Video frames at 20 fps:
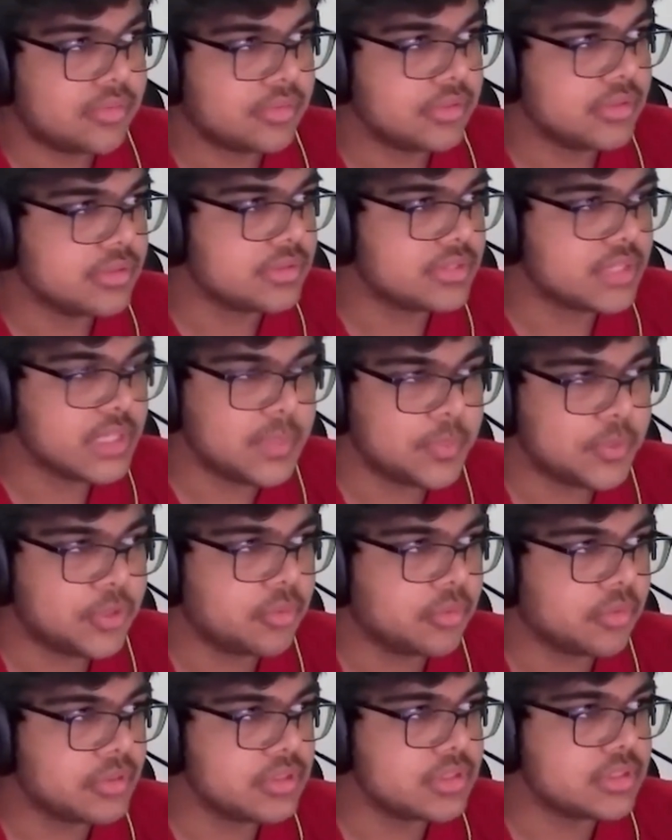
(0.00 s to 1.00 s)
The
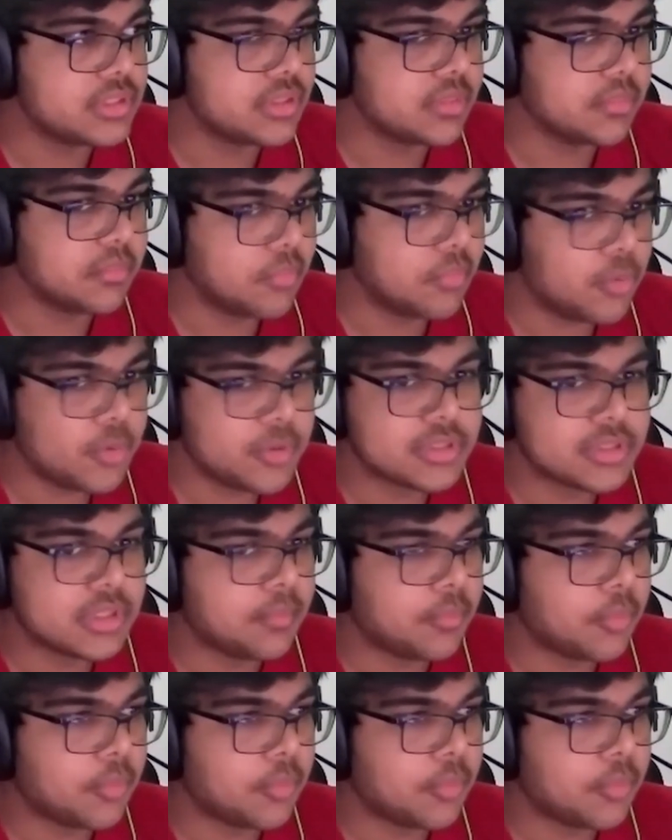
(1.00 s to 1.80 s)
CPU is the most